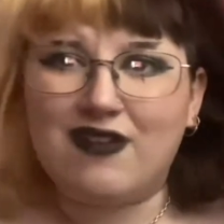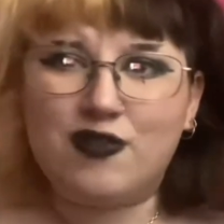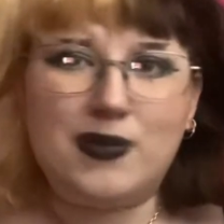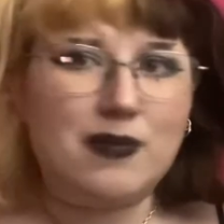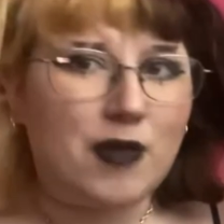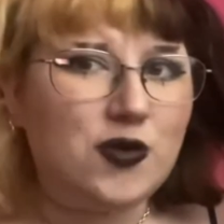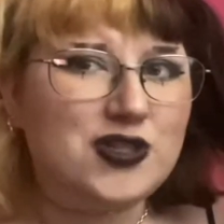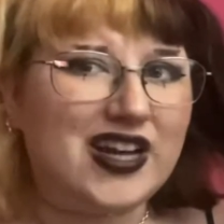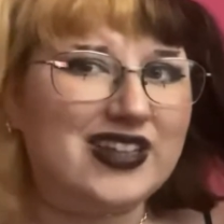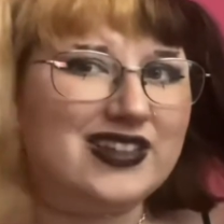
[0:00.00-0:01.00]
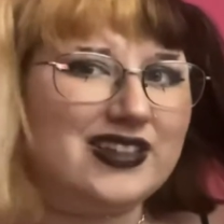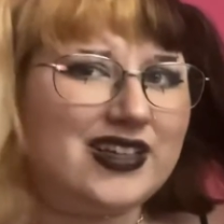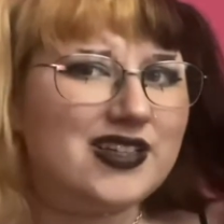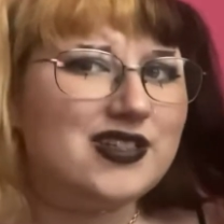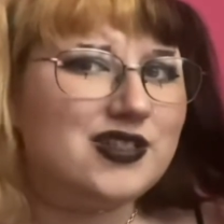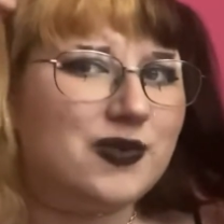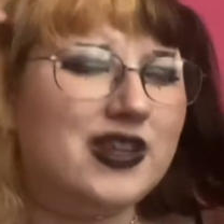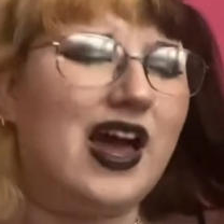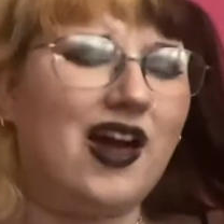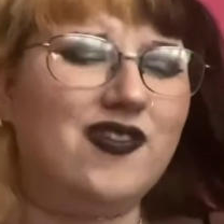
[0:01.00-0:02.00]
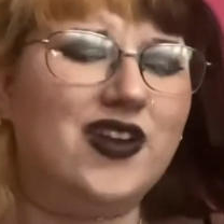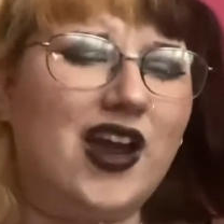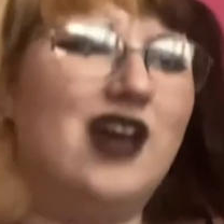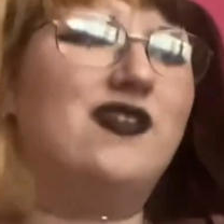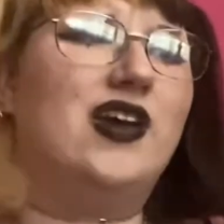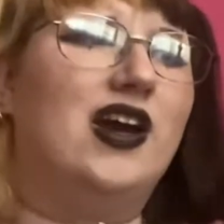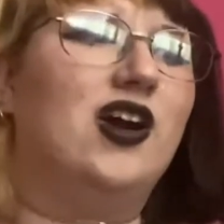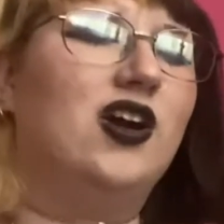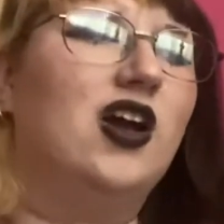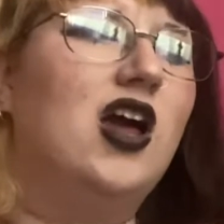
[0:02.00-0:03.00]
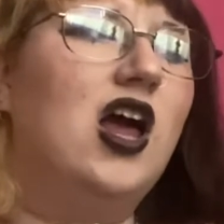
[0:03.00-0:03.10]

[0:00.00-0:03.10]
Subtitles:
a Bitmoji at the least with half and half hair.